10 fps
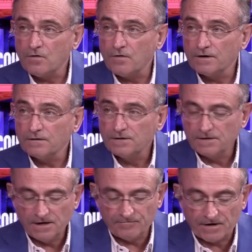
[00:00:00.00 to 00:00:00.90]
as we saw
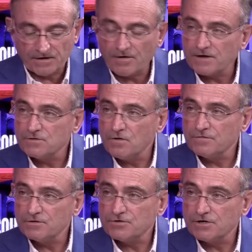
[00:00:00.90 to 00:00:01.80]
with the
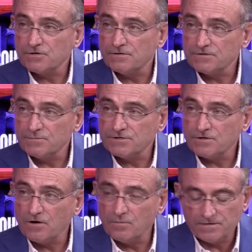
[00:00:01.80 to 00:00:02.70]
poll tax,
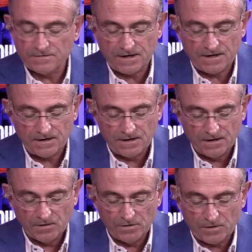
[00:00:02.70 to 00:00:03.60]
years ago,
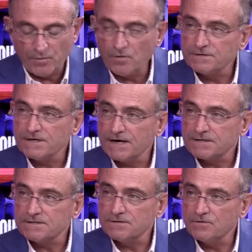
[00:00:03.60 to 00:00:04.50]
they're well
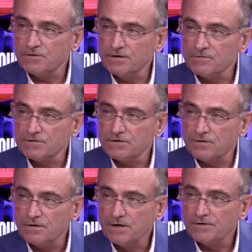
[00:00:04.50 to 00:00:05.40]
capable of putting a run
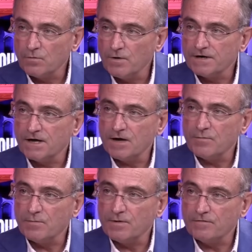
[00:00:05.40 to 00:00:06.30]
on the Labour government
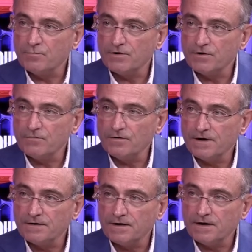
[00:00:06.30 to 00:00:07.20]
on this point. So it's
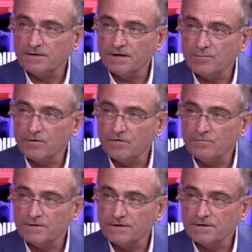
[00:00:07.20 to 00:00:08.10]
going to be very interesting to
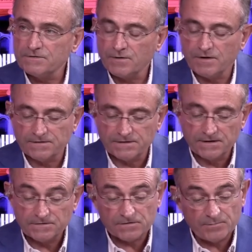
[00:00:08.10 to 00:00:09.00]
see, because it's
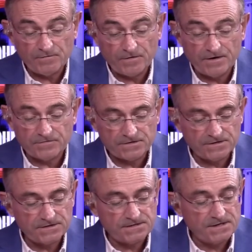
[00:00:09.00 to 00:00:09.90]
going to create an awful lot of
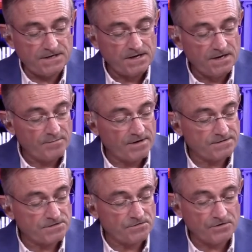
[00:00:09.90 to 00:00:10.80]
nerves in Ireland,
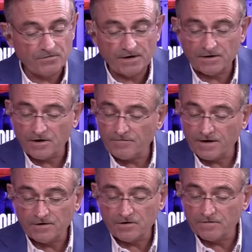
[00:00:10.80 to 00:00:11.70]
where
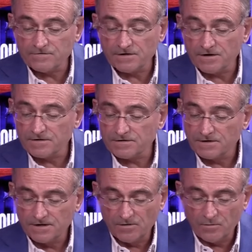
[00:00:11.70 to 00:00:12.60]
they've hate
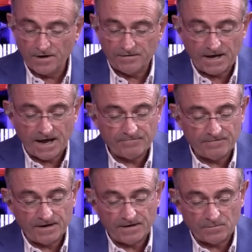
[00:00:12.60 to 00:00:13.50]
speech bills lined up,
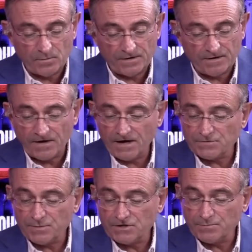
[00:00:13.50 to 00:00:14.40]
ready to go,
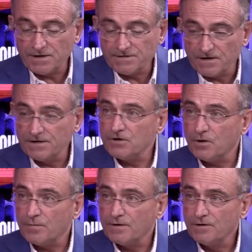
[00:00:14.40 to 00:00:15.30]
and they're watching
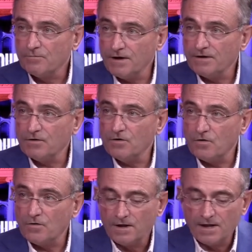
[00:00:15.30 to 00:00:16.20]
what's happening with the
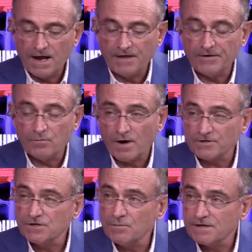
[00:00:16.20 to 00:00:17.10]
Brit card next door.
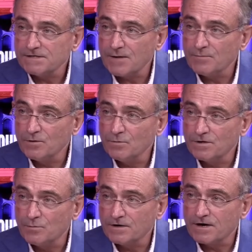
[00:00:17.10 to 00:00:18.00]
Because if it
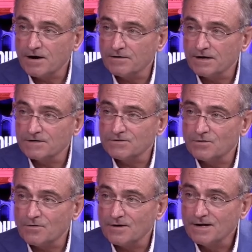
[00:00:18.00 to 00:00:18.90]
comes into Northern
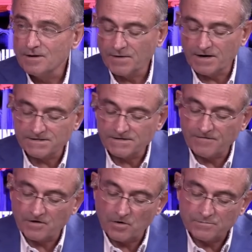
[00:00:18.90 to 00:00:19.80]
Ireland, our gang are
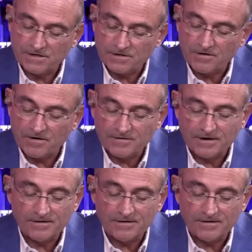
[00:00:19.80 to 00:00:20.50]
going to say, "Oh, we got to